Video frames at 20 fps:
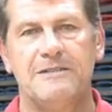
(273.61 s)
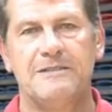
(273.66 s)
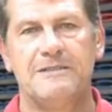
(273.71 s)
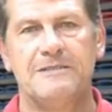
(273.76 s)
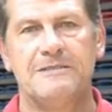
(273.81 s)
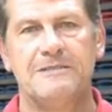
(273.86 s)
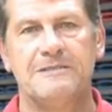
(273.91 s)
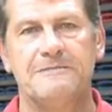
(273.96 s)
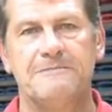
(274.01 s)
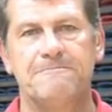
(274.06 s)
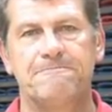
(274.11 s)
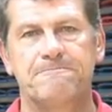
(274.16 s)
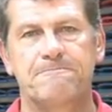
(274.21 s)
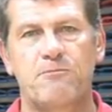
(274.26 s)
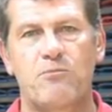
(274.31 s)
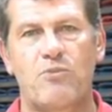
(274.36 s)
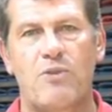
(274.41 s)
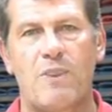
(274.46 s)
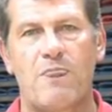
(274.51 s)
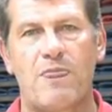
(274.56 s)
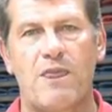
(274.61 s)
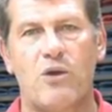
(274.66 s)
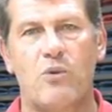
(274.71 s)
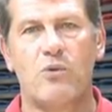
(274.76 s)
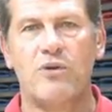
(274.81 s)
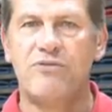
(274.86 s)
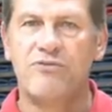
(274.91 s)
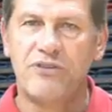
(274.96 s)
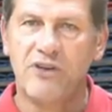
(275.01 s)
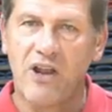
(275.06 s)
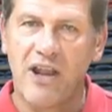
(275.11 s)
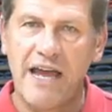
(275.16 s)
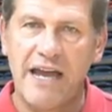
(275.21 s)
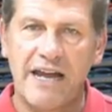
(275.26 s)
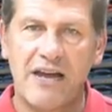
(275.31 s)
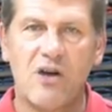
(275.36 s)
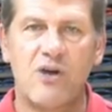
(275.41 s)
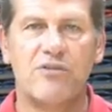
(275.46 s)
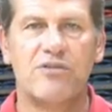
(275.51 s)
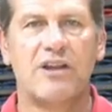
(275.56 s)
Um, we feel
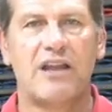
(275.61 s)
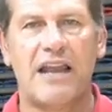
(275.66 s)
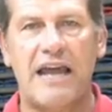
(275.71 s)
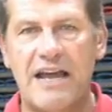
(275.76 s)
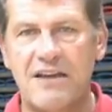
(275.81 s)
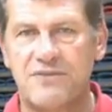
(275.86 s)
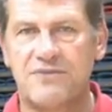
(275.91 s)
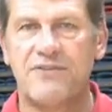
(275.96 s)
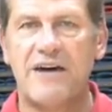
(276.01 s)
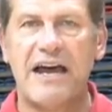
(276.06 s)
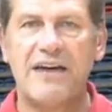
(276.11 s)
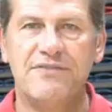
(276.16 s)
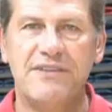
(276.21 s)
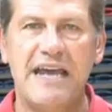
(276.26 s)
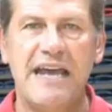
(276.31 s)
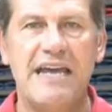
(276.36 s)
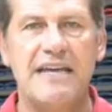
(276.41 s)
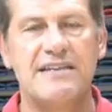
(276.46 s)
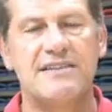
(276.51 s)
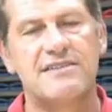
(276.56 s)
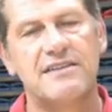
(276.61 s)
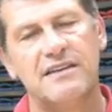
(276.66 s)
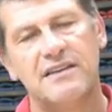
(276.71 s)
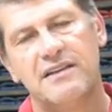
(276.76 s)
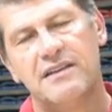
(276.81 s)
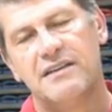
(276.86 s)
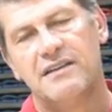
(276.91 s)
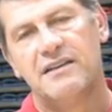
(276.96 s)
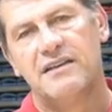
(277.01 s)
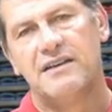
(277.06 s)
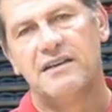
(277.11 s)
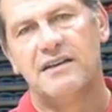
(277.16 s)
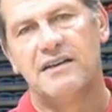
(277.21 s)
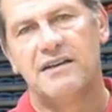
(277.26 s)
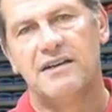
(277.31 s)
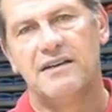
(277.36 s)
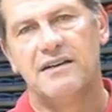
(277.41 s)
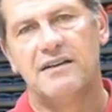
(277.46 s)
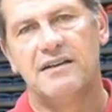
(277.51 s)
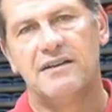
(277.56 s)
like over the last five days,
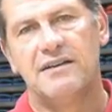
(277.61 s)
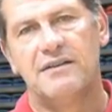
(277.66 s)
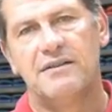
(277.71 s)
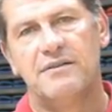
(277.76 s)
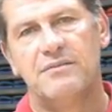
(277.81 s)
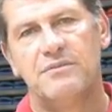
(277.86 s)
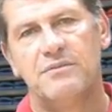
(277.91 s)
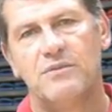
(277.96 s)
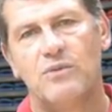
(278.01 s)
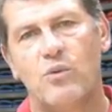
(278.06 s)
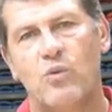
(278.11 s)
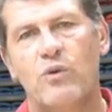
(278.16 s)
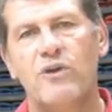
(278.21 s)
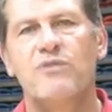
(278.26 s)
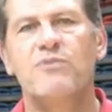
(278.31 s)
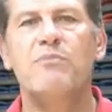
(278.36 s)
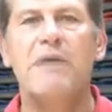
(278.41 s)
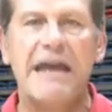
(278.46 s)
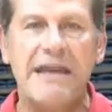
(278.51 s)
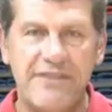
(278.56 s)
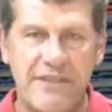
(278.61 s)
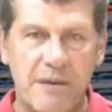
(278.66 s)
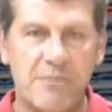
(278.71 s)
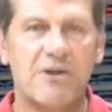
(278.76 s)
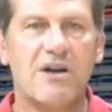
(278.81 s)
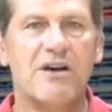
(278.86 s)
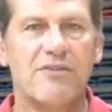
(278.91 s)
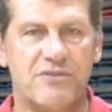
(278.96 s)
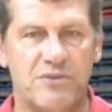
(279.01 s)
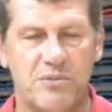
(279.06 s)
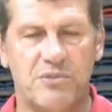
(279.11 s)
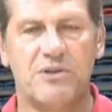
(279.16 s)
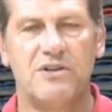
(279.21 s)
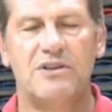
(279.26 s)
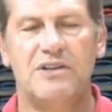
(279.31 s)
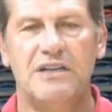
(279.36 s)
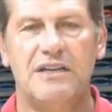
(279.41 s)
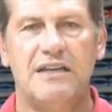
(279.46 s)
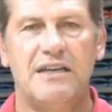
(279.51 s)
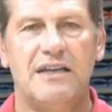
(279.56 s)
um, we've made them comfortable.
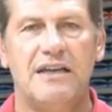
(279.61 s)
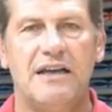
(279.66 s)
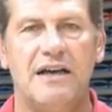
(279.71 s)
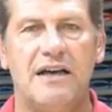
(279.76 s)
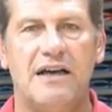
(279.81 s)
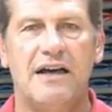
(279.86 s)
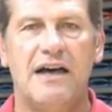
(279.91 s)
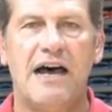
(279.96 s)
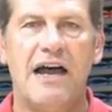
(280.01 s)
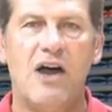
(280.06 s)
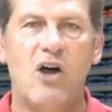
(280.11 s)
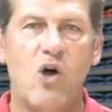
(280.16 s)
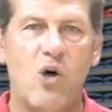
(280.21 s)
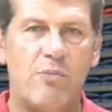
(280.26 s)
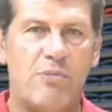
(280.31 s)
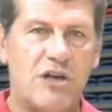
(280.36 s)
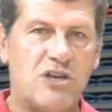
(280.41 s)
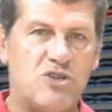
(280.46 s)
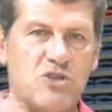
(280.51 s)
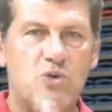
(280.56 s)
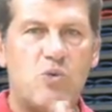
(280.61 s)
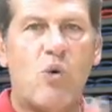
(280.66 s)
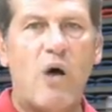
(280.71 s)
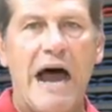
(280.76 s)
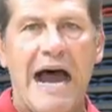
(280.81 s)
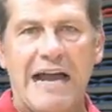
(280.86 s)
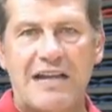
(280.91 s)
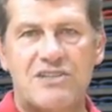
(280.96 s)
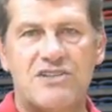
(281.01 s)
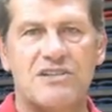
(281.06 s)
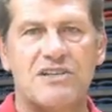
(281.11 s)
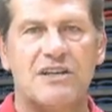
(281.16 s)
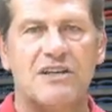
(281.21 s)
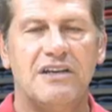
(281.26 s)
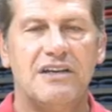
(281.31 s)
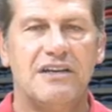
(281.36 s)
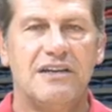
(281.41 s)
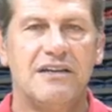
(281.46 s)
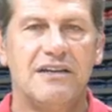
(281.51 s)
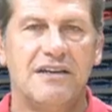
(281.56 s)
Uh, I hope as you watch
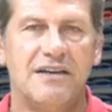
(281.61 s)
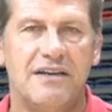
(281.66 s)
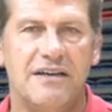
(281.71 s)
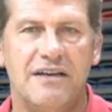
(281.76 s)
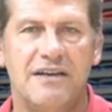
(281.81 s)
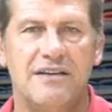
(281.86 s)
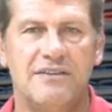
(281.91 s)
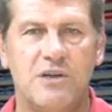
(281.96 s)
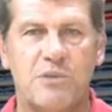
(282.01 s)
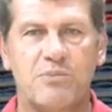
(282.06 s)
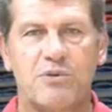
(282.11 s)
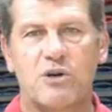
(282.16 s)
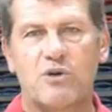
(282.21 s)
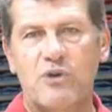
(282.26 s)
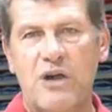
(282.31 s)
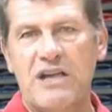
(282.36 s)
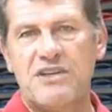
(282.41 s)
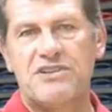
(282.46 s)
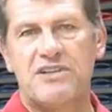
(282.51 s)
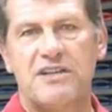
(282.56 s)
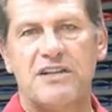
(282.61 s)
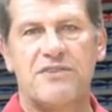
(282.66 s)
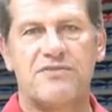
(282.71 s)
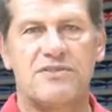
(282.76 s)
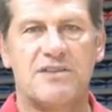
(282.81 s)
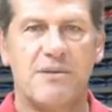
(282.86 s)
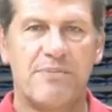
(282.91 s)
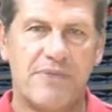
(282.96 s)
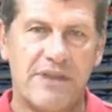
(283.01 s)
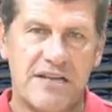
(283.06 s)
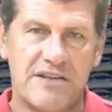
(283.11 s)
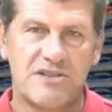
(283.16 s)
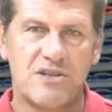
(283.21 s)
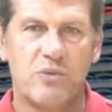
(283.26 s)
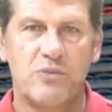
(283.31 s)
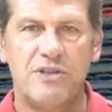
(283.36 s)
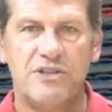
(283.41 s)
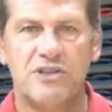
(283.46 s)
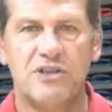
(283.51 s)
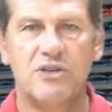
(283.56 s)
uh, the progression of some things
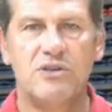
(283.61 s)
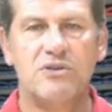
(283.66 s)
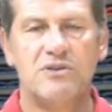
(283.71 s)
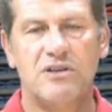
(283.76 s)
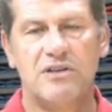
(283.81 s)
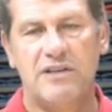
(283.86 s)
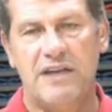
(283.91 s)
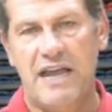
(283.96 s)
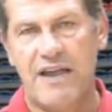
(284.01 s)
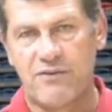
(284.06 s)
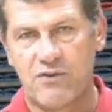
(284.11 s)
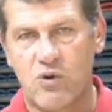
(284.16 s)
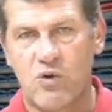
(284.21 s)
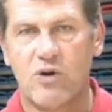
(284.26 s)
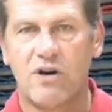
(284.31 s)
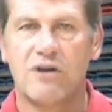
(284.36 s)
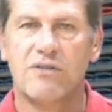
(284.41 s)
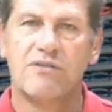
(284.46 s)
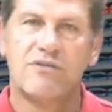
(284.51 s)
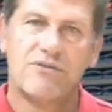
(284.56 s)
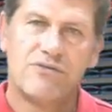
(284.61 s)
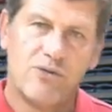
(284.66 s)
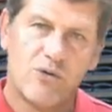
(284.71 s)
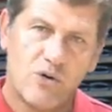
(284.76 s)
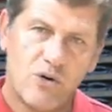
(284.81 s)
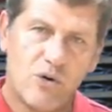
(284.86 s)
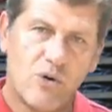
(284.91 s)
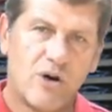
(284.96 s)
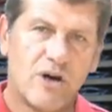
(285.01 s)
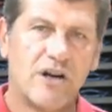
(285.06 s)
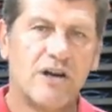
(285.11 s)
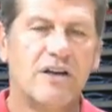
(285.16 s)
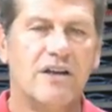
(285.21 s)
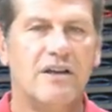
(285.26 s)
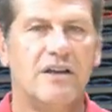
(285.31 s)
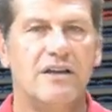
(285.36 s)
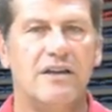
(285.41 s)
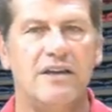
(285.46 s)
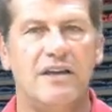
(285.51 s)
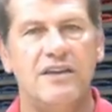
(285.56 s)
that we do half court, full court,
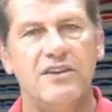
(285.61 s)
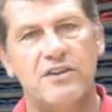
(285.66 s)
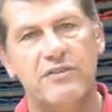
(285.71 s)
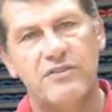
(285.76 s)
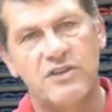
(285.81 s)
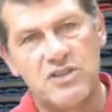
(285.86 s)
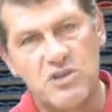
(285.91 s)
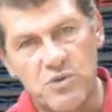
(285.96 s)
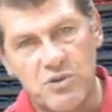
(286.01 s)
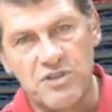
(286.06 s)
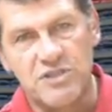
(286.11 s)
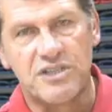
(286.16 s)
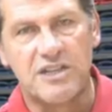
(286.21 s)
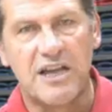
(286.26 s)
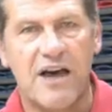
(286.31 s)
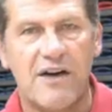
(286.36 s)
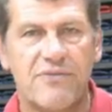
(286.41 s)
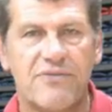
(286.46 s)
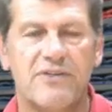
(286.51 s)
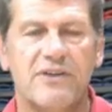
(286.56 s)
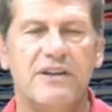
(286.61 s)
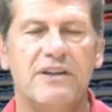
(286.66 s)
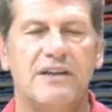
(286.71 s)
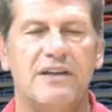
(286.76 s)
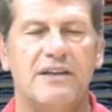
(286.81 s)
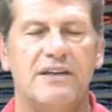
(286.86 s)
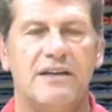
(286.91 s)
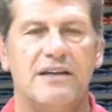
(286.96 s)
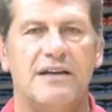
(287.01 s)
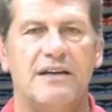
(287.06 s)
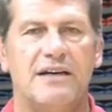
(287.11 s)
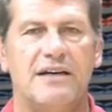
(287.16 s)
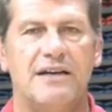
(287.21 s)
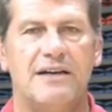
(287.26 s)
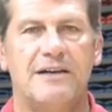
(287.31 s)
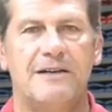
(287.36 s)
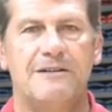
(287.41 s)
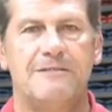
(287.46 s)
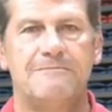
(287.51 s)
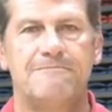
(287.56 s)
individual stuff
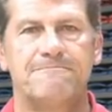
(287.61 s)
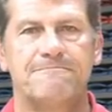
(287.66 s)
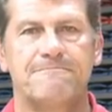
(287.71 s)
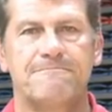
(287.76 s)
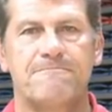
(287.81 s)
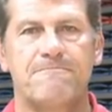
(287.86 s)
um,